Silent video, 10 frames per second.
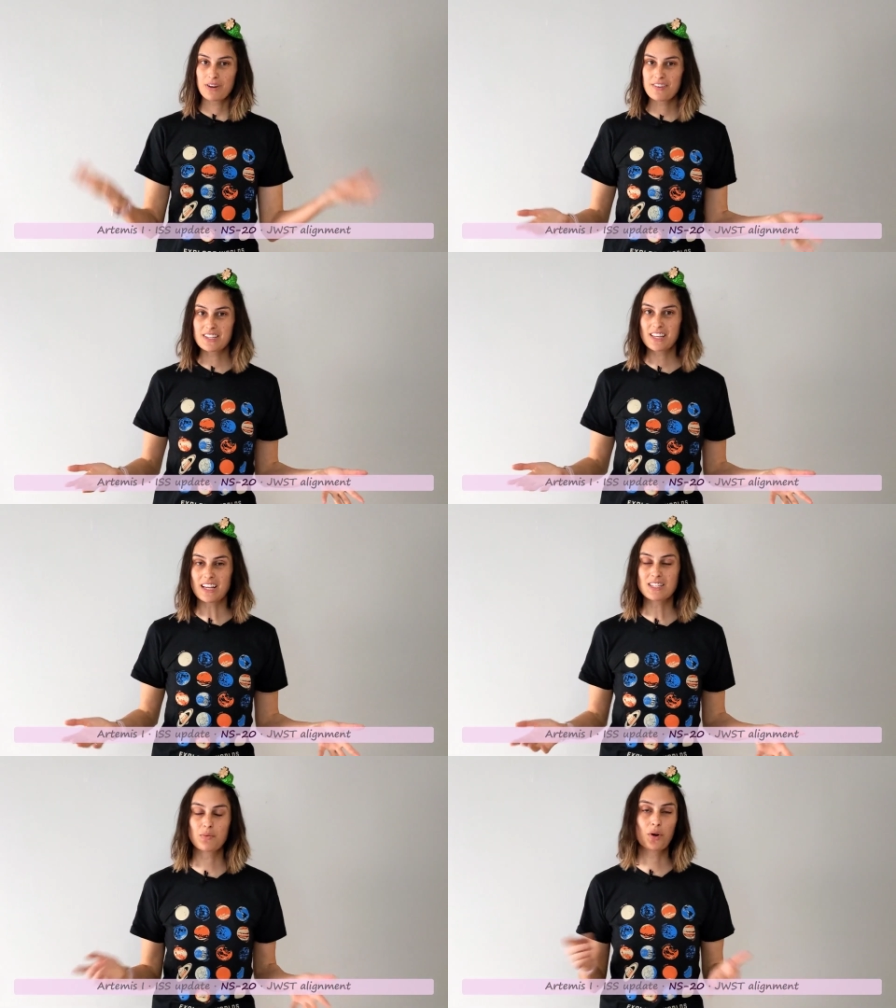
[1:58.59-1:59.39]
Previous
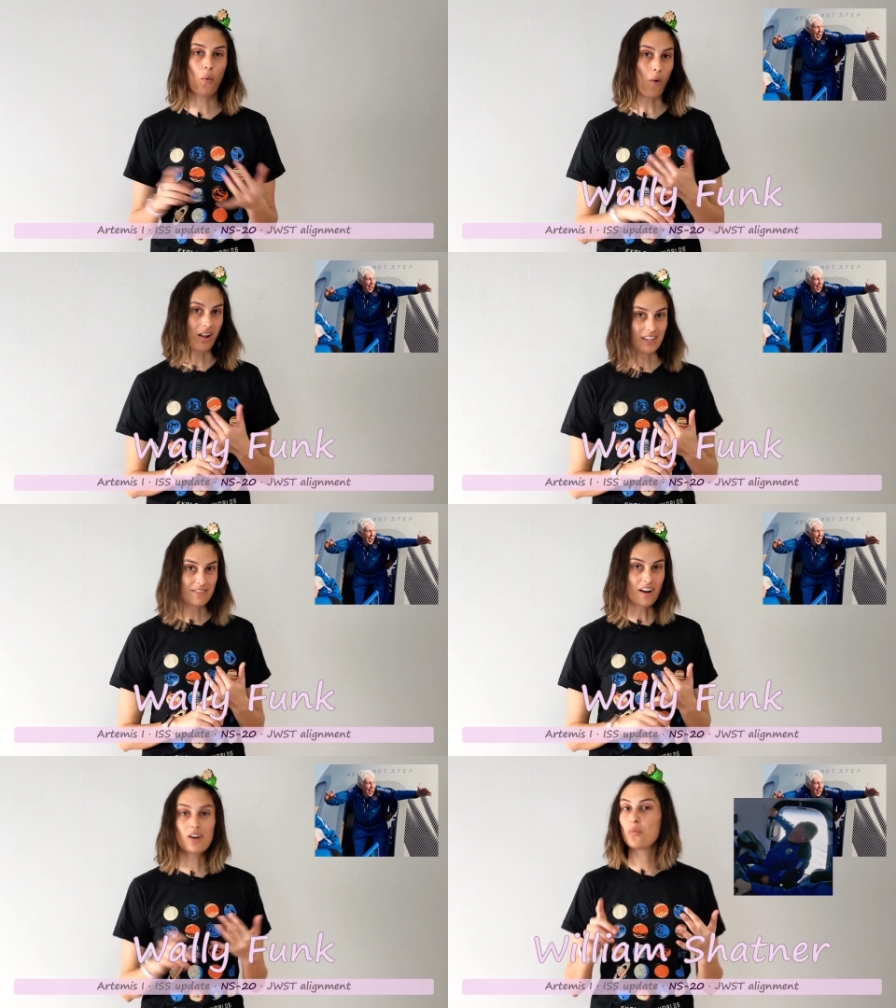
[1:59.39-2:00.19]
guests were Wally
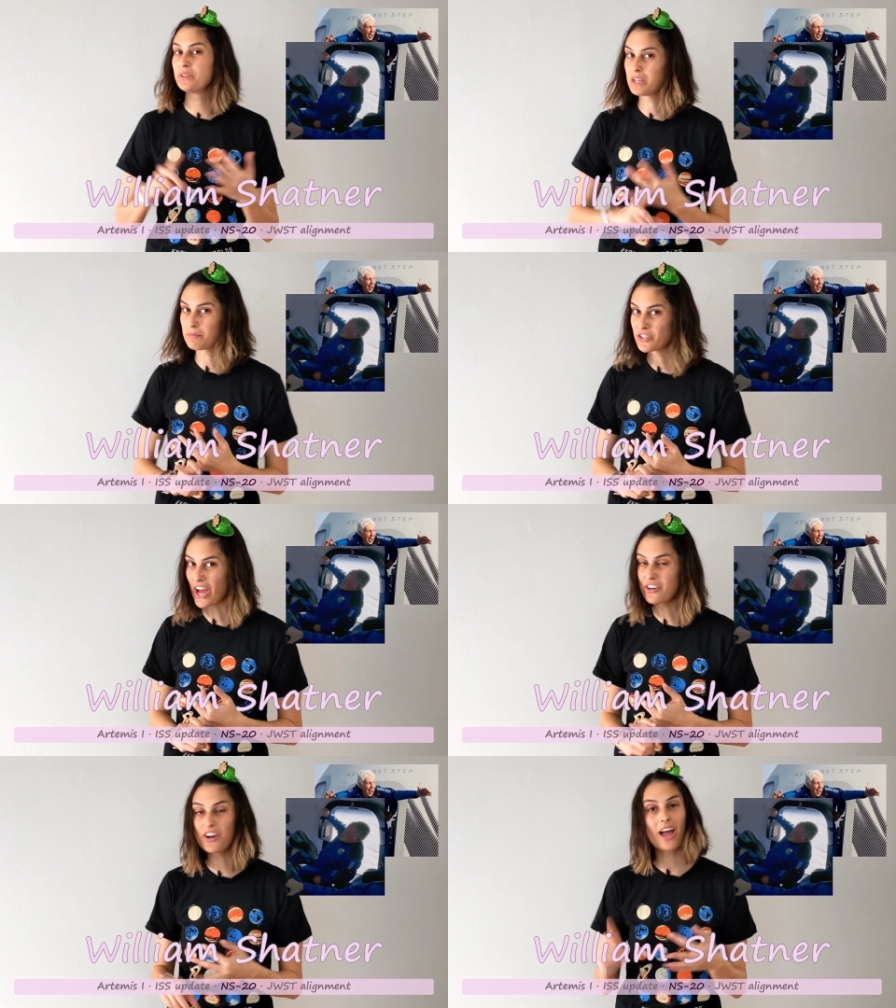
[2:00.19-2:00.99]
Funk, William
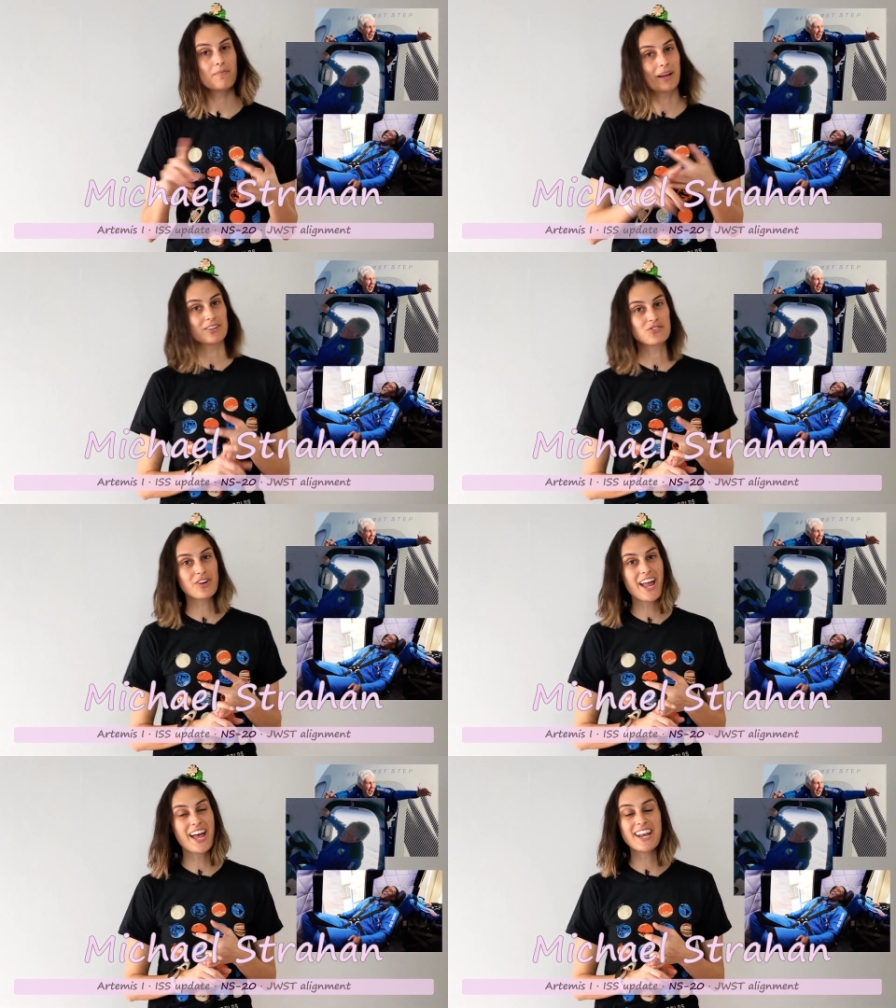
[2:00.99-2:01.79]
Shatner, and Michael
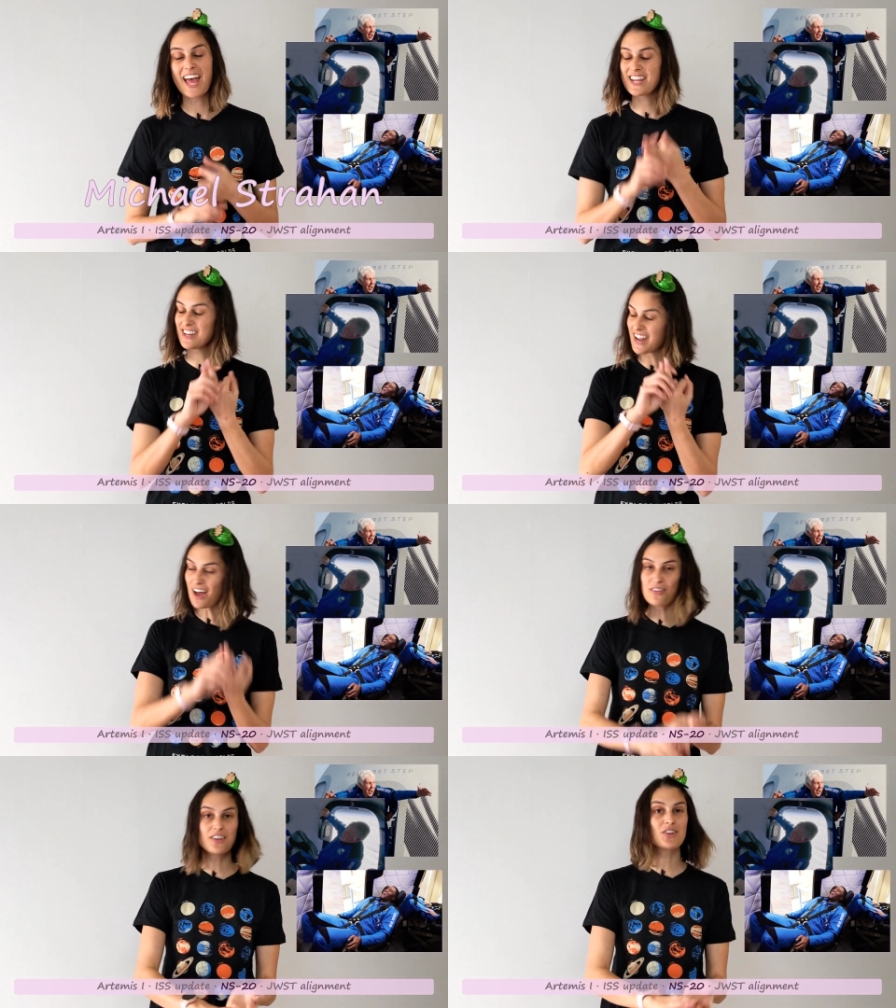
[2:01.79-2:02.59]
Strahan, and
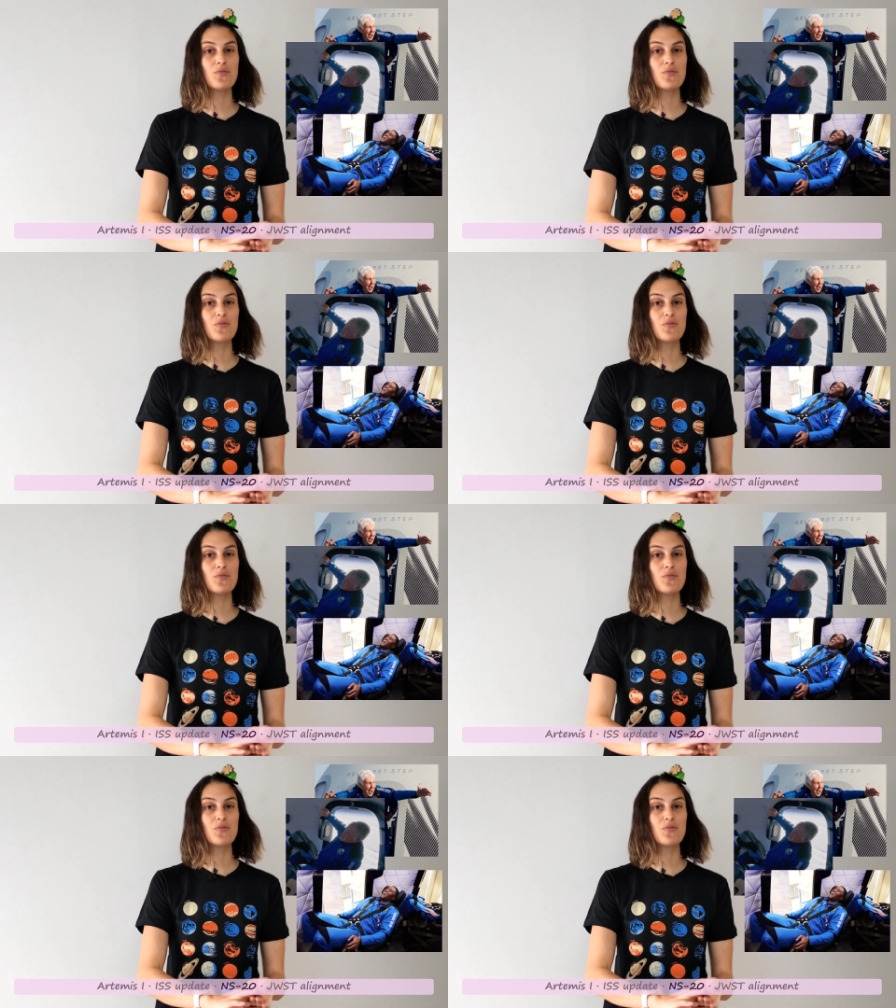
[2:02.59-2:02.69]
now the